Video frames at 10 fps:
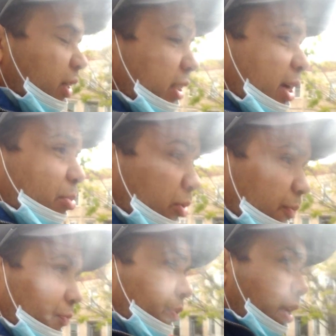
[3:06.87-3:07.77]
example,
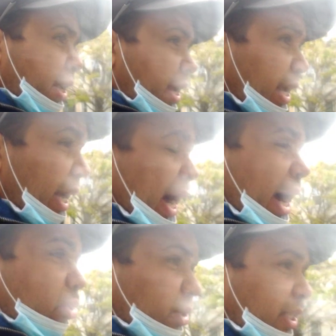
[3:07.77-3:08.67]

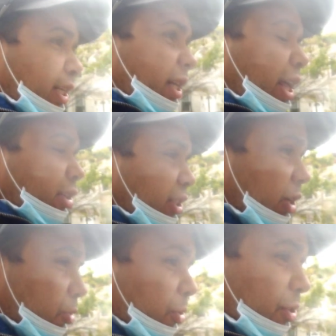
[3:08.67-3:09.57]
I was in another
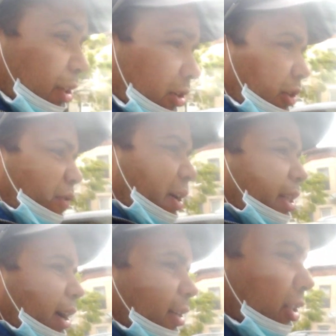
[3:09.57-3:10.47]
social circle, a very
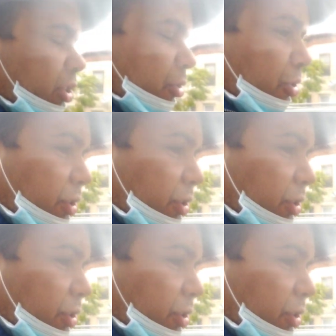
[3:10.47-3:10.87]
large social